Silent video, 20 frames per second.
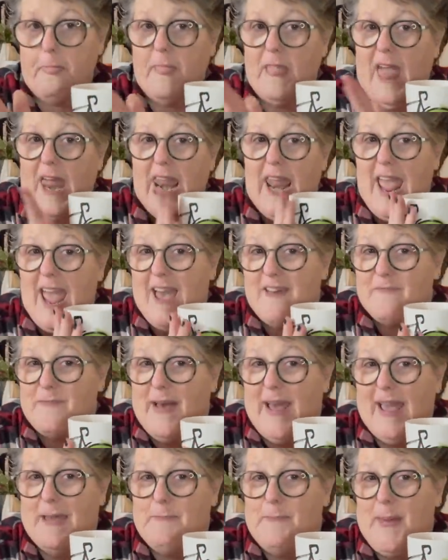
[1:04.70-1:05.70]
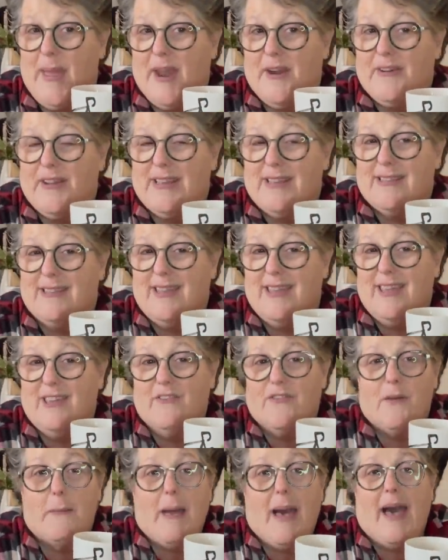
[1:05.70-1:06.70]
And I have my Barry's tea
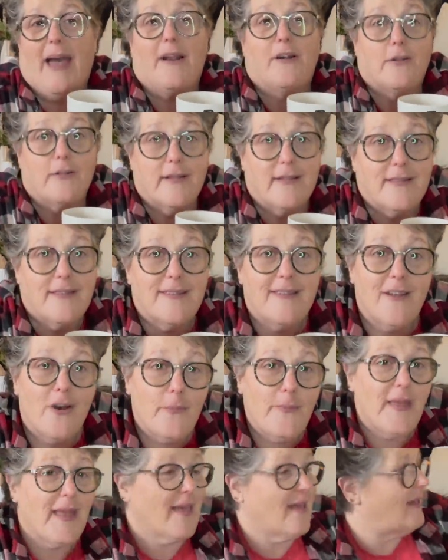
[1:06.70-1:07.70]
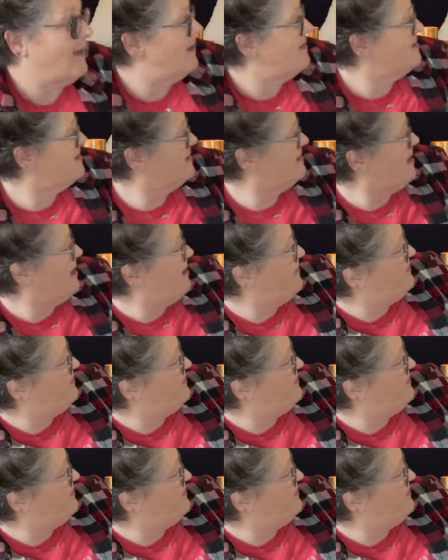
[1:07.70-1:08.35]
from Ireland still because I'm